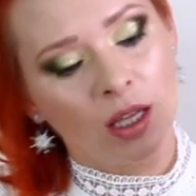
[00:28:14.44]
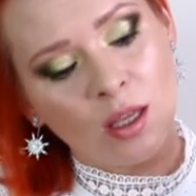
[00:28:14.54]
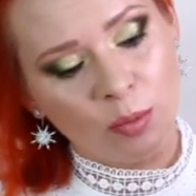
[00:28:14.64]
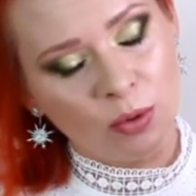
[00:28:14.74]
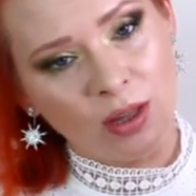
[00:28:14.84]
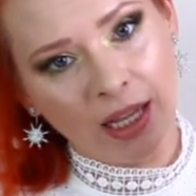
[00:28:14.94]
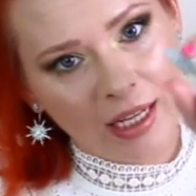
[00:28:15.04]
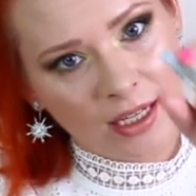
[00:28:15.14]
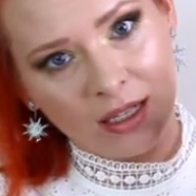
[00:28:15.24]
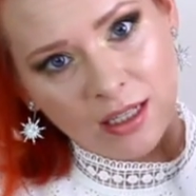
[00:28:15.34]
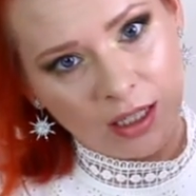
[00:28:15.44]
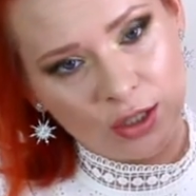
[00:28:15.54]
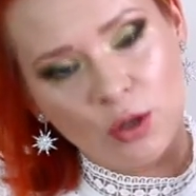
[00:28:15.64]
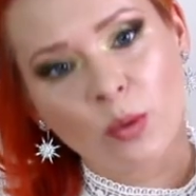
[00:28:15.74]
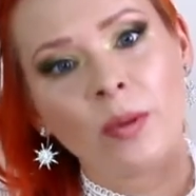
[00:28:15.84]
you put like a little
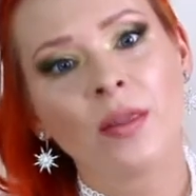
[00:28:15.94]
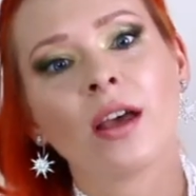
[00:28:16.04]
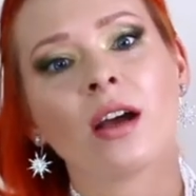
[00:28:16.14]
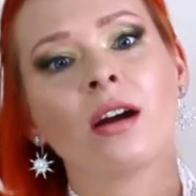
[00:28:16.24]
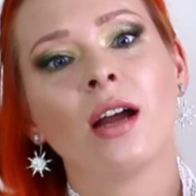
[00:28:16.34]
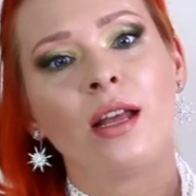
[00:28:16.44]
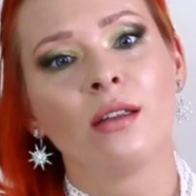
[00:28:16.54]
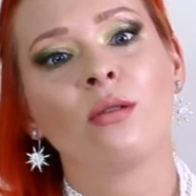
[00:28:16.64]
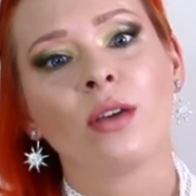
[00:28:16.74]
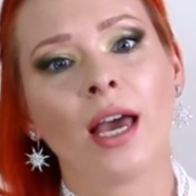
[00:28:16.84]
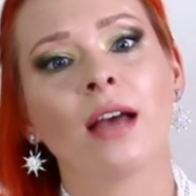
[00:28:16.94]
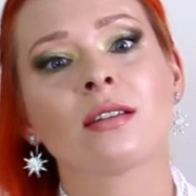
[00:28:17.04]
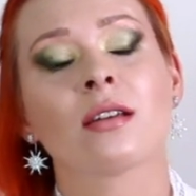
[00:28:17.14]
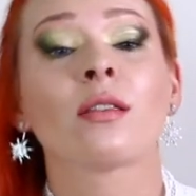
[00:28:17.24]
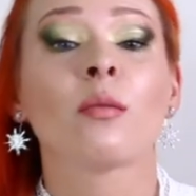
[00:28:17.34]
tube in there, and you
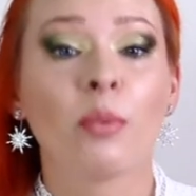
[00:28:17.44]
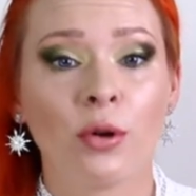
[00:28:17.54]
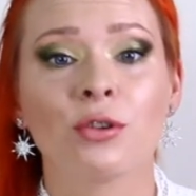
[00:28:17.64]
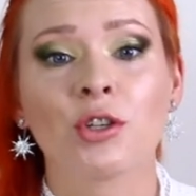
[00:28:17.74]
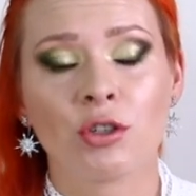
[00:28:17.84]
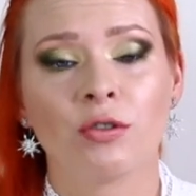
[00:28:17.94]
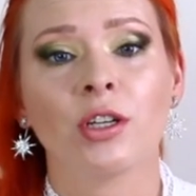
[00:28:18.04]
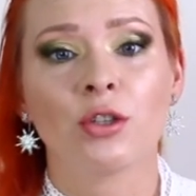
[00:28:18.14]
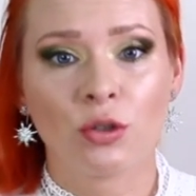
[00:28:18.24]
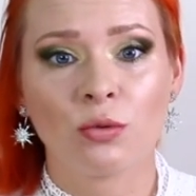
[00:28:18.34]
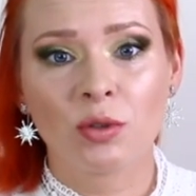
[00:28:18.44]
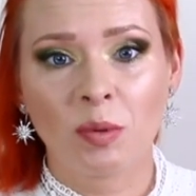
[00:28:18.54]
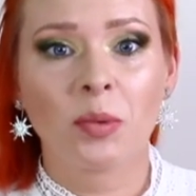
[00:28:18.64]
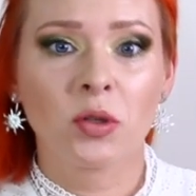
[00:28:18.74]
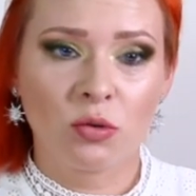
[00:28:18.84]
get the birch tree juice.
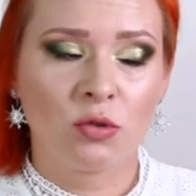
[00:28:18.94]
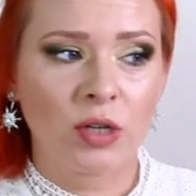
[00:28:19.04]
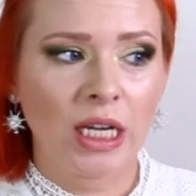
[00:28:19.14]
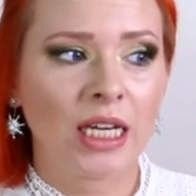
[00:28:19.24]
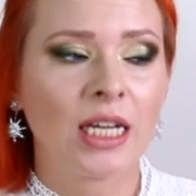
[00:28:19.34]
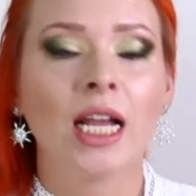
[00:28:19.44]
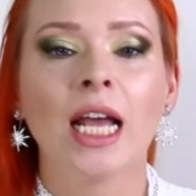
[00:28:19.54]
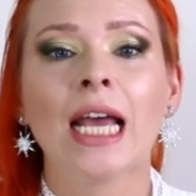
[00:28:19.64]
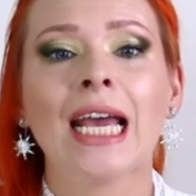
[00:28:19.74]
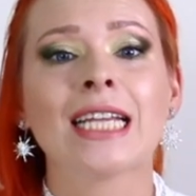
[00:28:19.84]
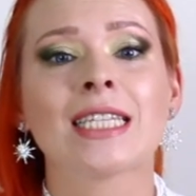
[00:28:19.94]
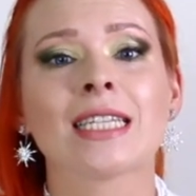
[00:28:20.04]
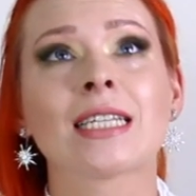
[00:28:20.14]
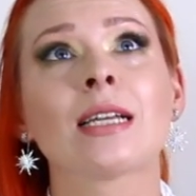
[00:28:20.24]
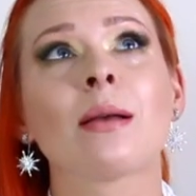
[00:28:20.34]
People do drink it.
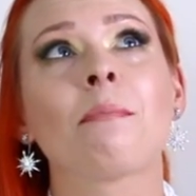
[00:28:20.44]
It's